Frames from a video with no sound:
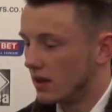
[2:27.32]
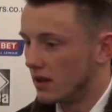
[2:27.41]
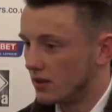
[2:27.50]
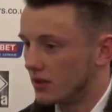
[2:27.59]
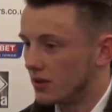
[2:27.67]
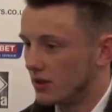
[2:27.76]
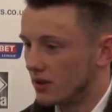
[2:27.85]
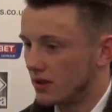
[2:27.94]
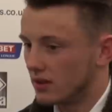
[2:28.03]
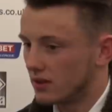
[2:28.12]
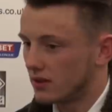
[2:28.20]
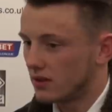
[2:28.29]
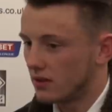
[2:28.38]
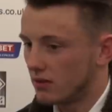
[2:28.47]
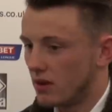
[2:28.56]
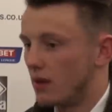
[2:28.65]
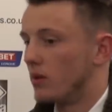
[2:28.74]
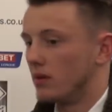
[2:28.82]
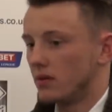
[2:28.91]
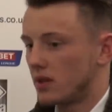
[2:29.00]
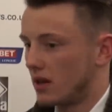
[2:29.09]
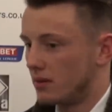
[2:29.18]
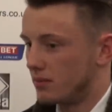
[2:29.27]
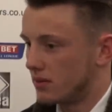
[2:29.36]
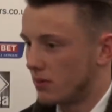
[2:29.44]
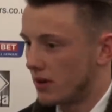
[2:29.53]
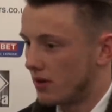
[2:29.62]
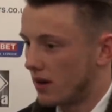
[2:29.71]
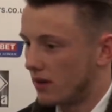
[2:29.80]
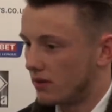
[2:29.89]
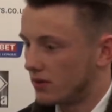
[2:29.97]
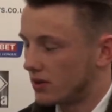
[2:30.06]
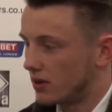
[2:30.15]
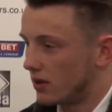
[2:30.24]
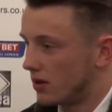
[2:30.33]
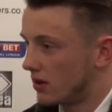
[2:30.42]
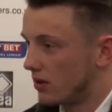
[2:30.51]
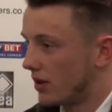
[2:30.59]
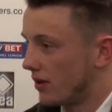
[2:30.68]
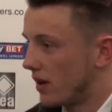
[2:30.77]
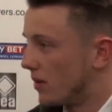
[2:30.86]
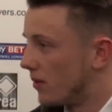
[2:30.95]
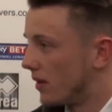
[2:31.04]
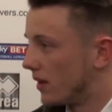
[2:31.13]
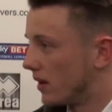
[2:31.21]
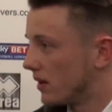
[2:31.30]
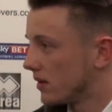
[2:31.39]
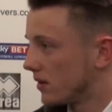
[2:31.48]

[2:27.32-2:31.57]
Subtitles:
Yeah, I do. Because at times when you're out for so long, you don't know whether